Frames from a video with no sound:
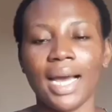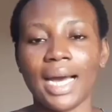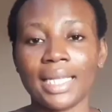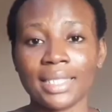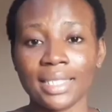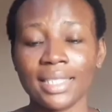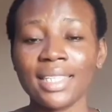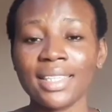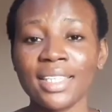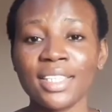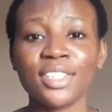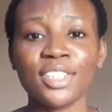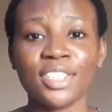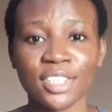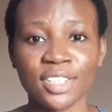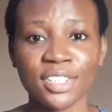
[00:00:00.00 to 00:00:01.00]
Another thing
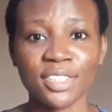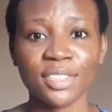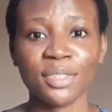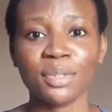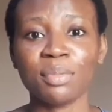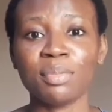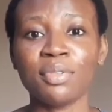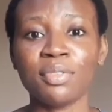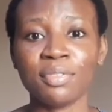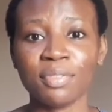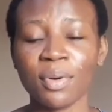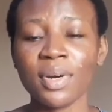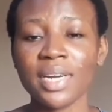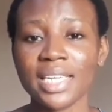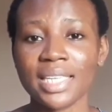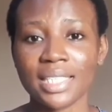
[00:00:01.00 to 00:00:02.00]
you shouldn't do
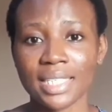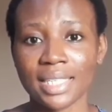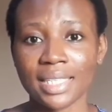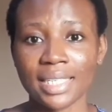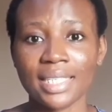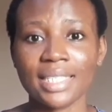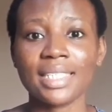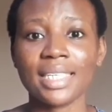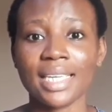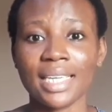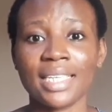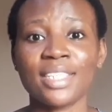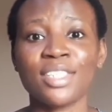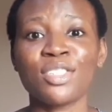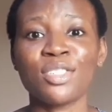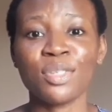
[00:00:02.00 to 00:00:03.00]
before hitting it is